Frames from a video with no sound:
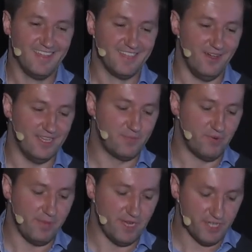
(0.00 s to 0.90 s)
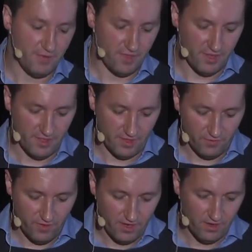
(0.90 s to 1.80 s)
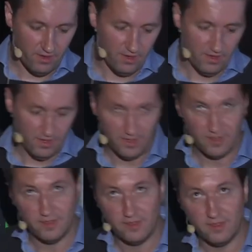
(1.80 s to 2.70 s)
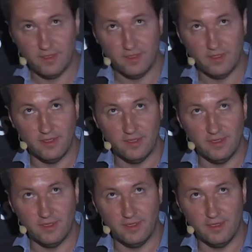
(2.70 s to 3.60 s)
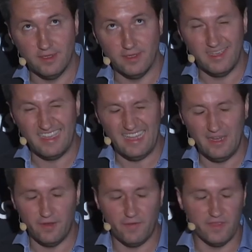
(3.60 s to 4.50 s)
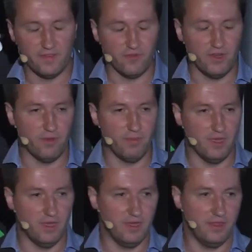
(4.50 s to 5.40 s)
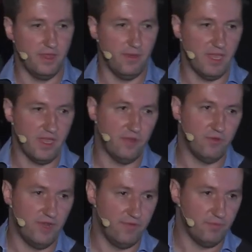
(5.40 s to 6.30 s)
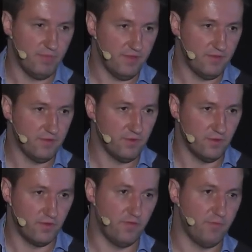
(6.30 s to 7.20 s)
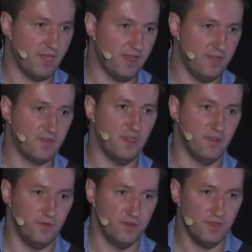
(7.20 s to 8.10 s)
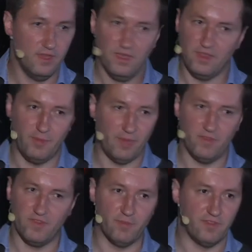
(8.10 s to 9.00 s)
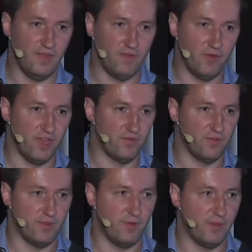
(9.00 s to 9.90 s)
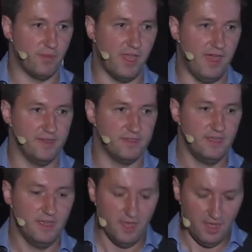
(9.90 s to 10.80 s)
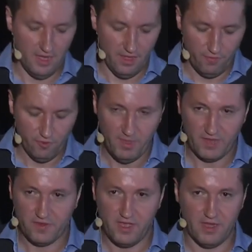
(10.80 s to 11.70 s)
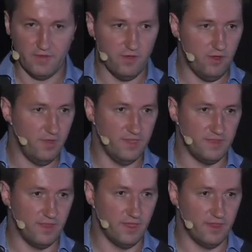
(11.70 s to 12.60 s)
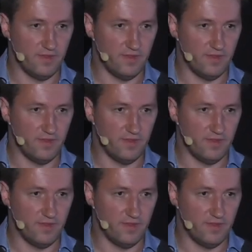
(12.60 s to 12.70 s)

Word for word: So it's pretty much everything that's run on... Yeah, a lot of things that run on that are MAC 802.11 based, so the soft MAC cards can do it. There might be some slight variations; some of them can't. The full MAC card is always the thing.